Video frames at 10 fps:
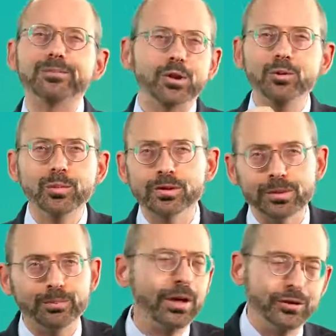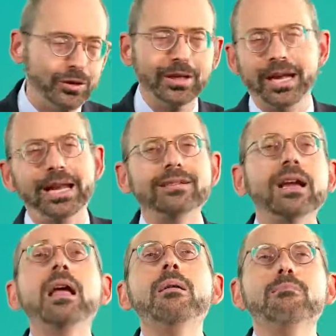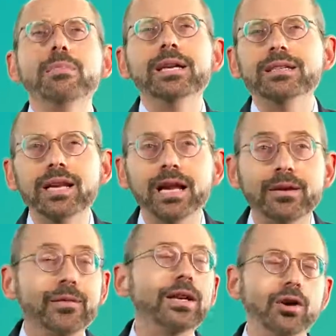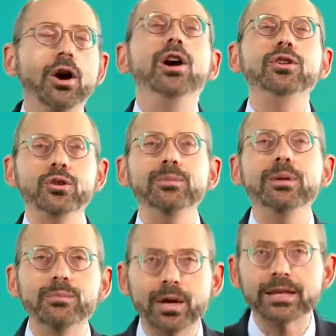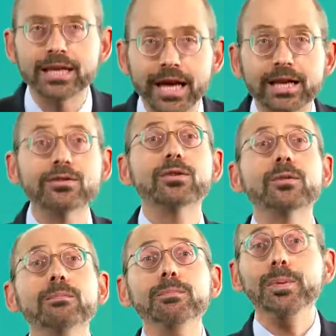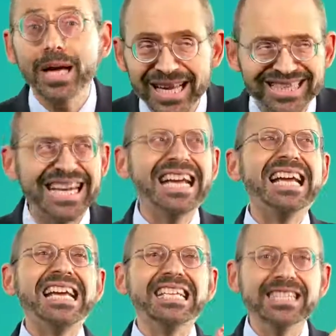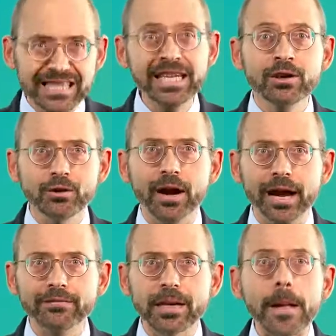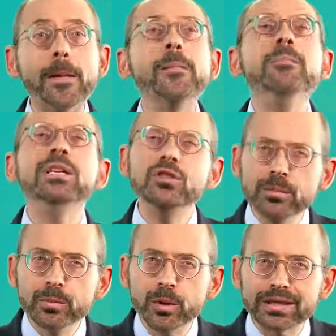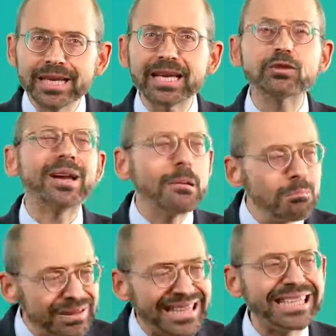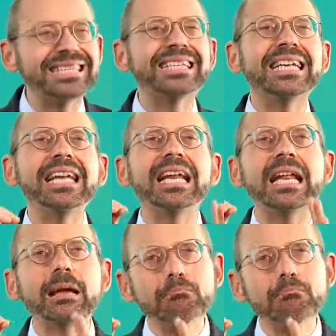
tumor suppression and anti-metastatic effects on human breast cancer. But xenograft means human breast cancer implanted in a